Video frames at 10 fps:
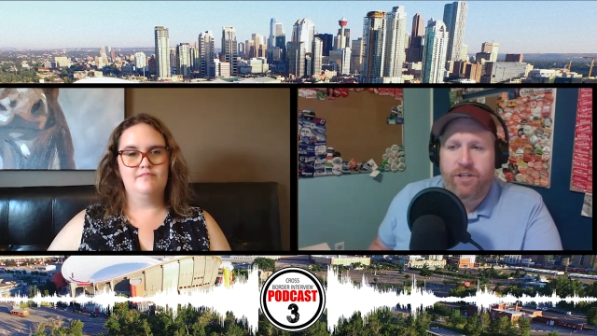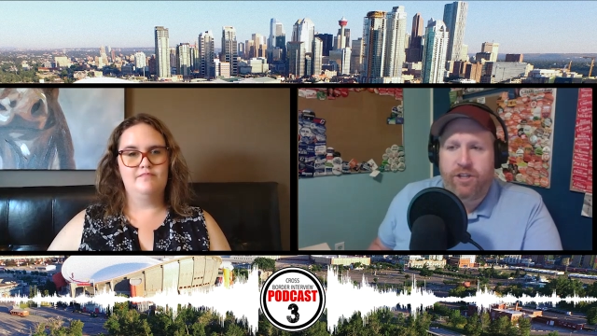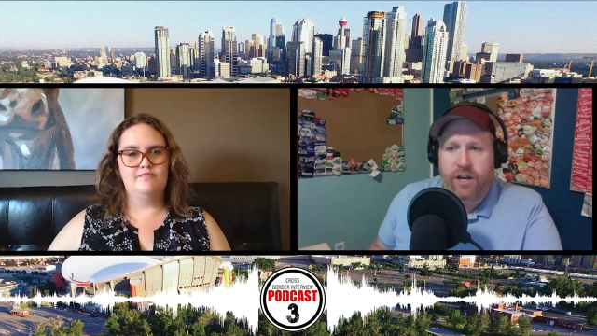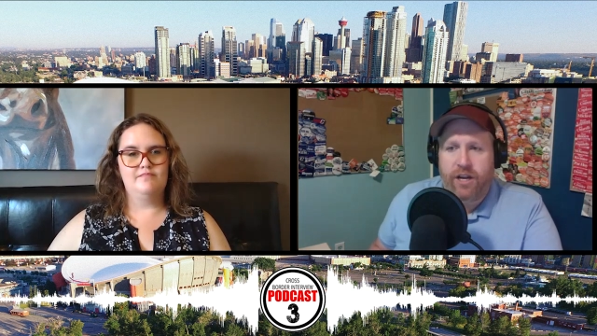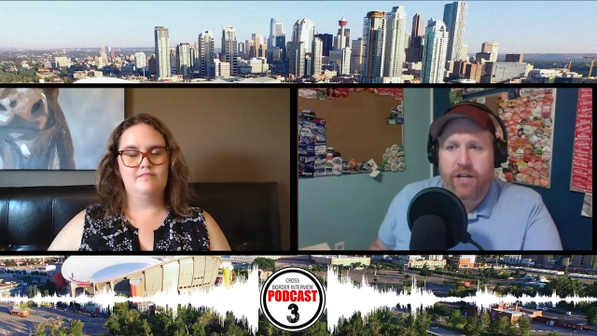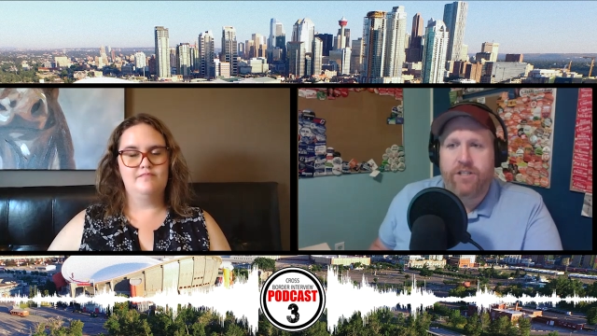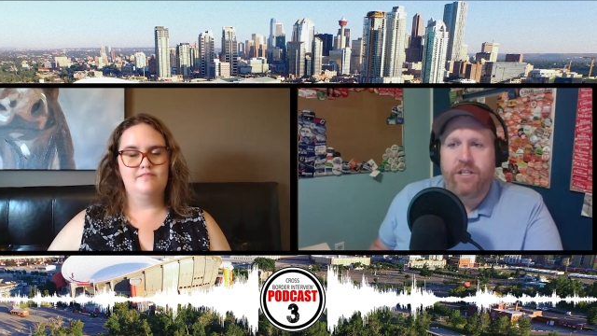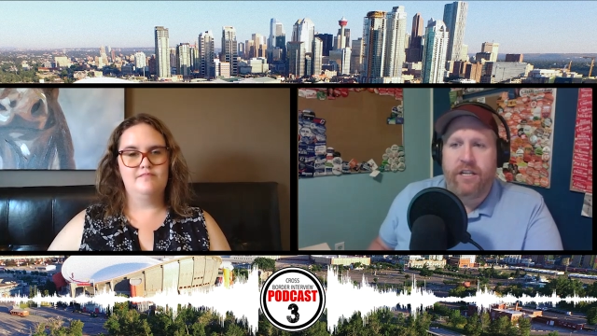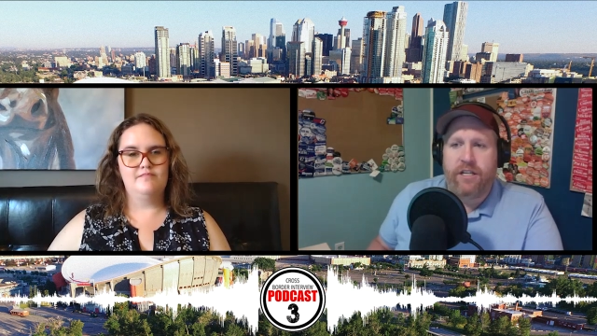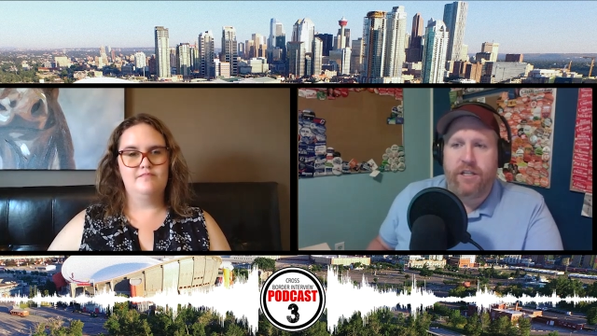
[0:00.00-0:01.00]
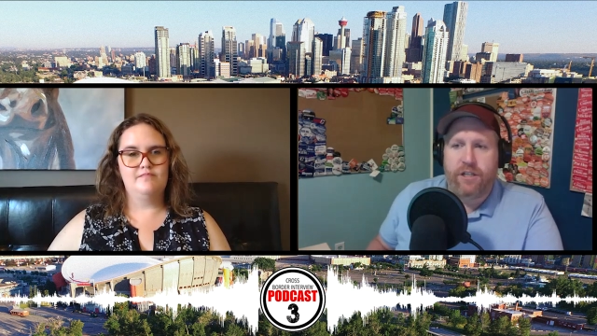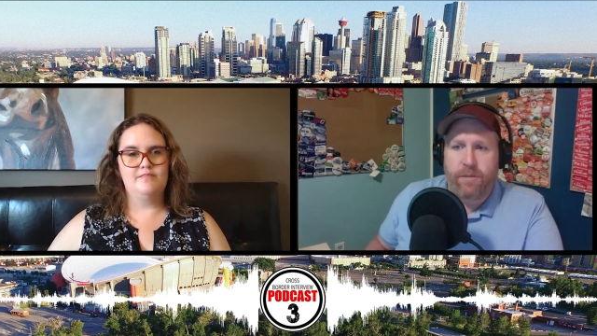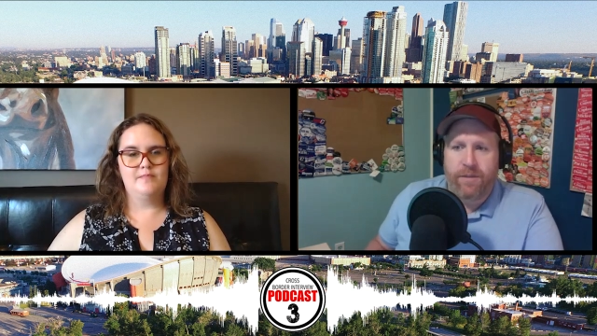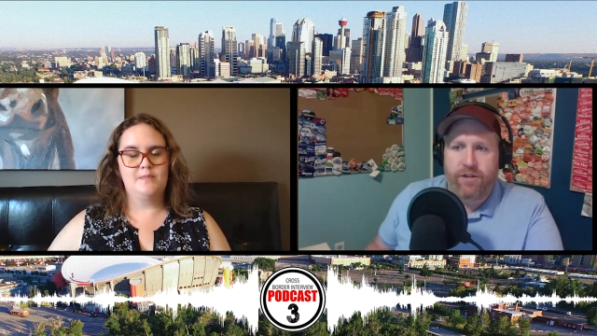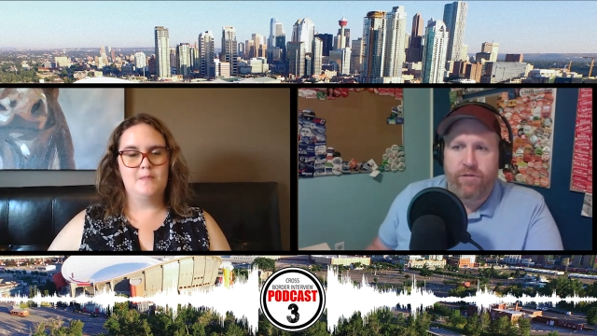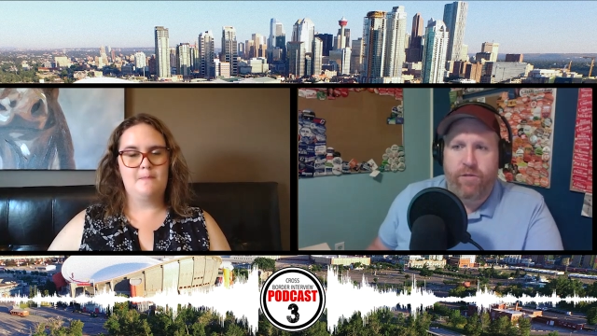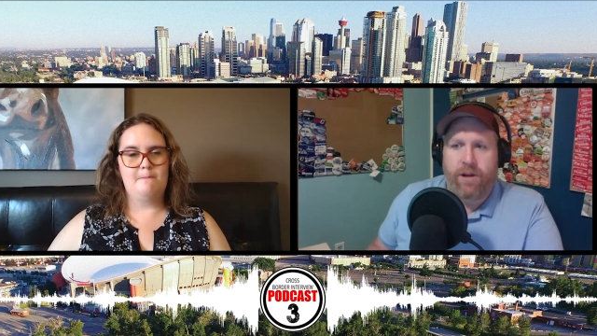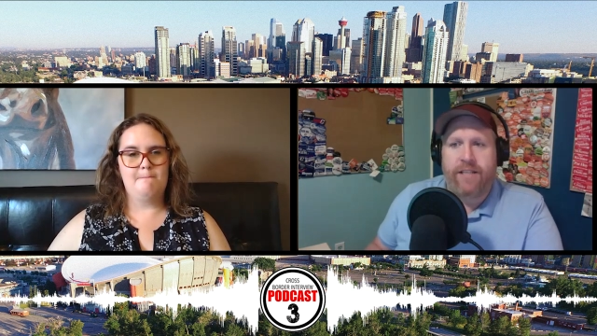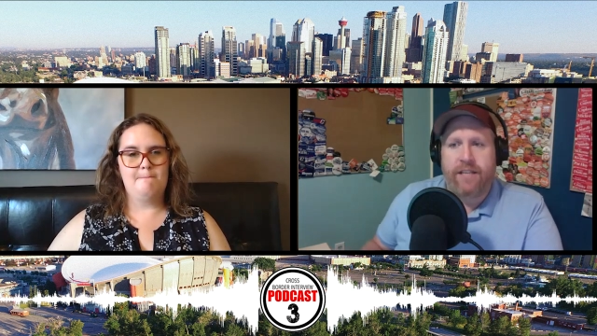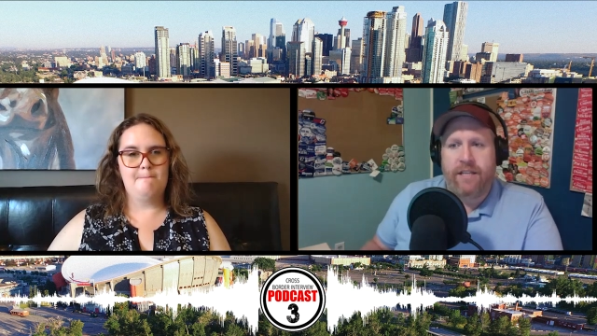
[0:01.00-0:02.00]
Speaker 1: changed and needs to be addressed
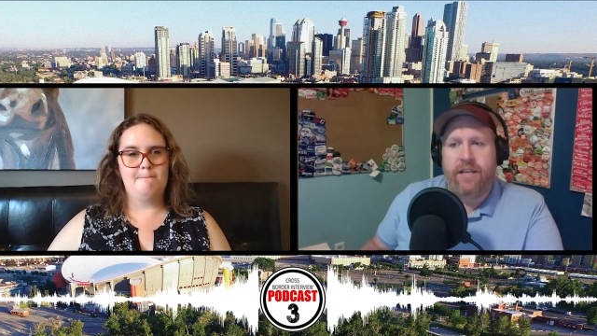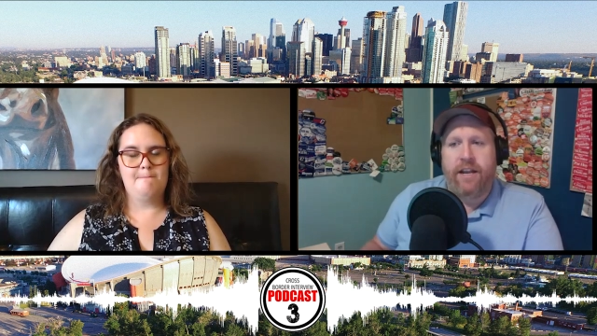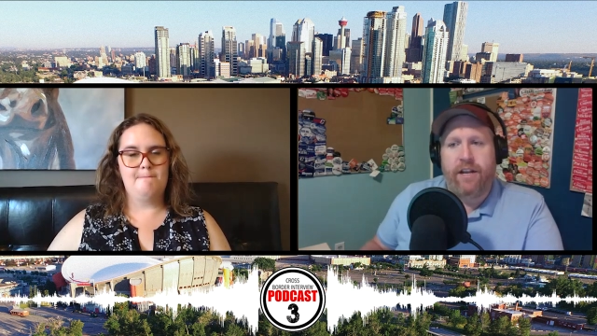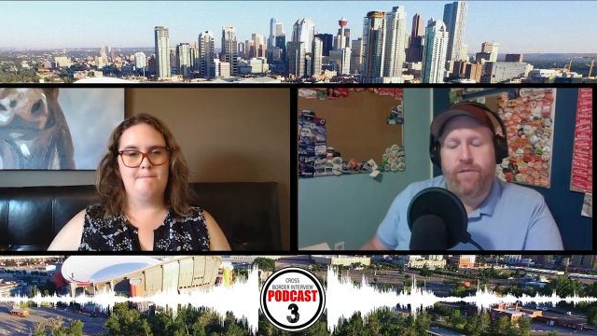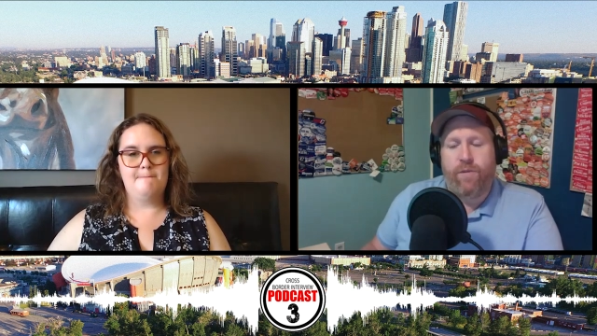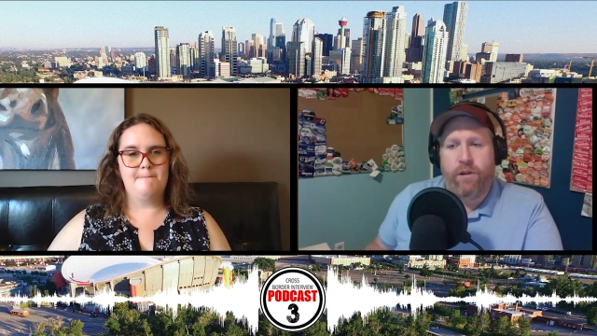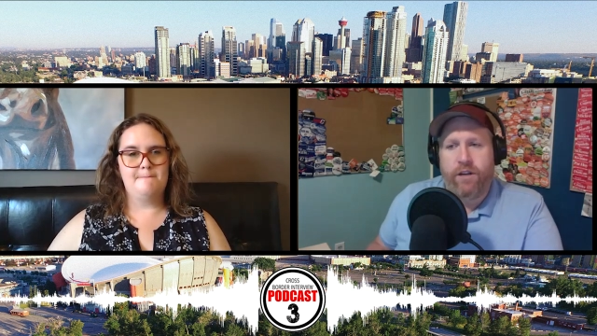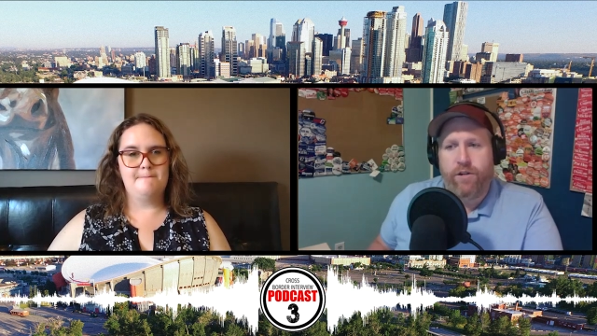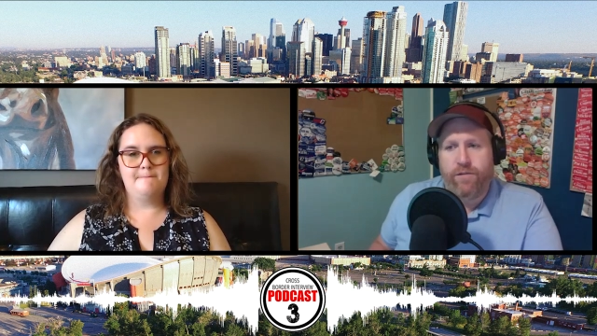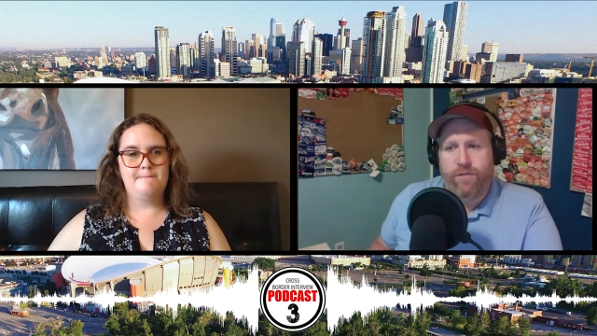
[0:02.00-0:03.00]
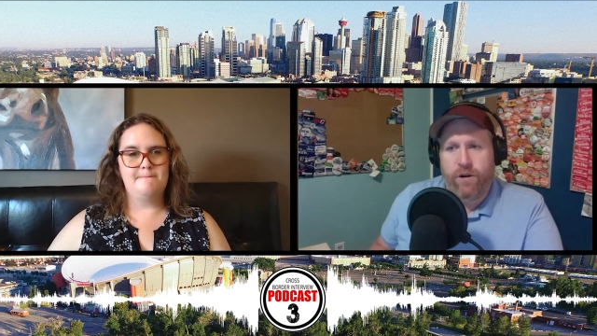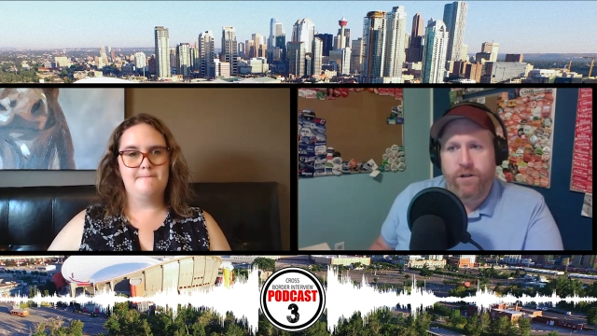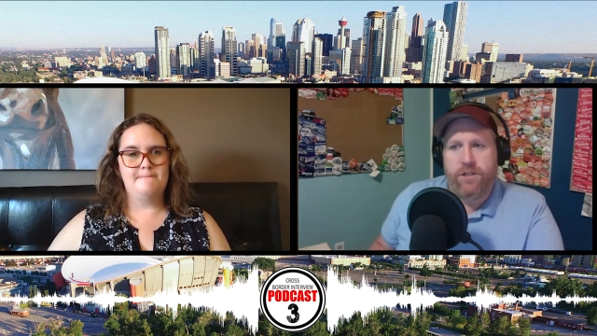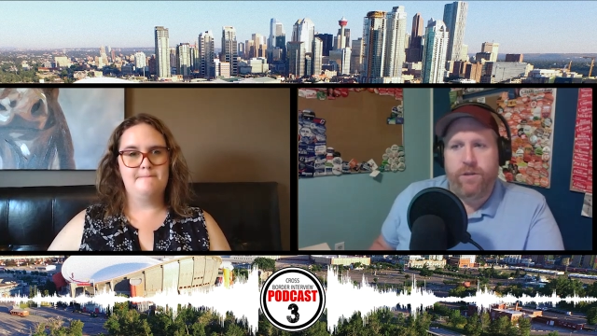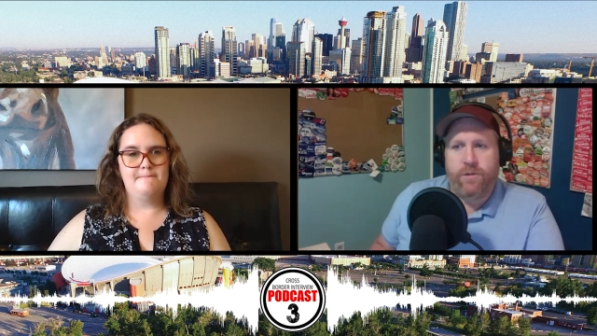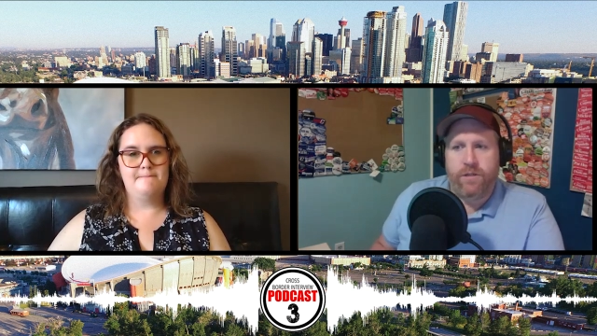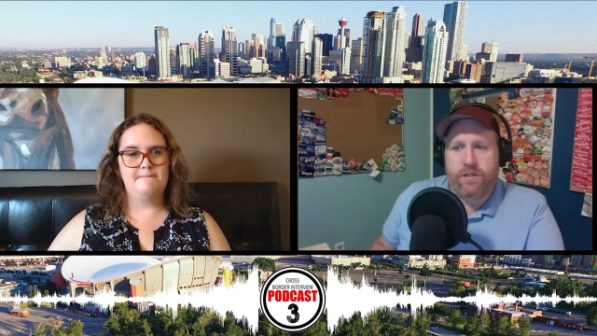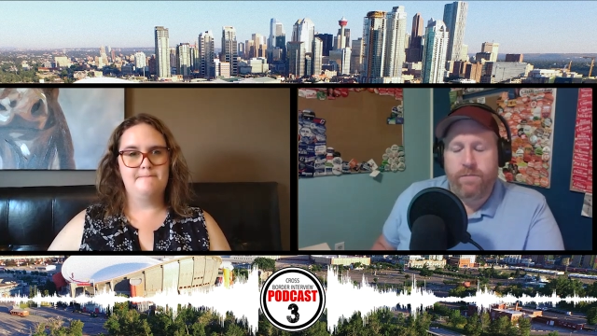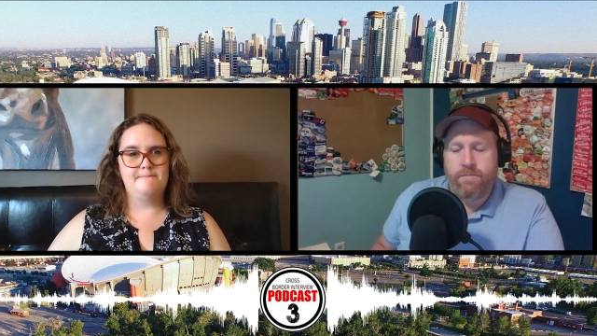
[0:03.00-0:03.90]
in the next four years for our students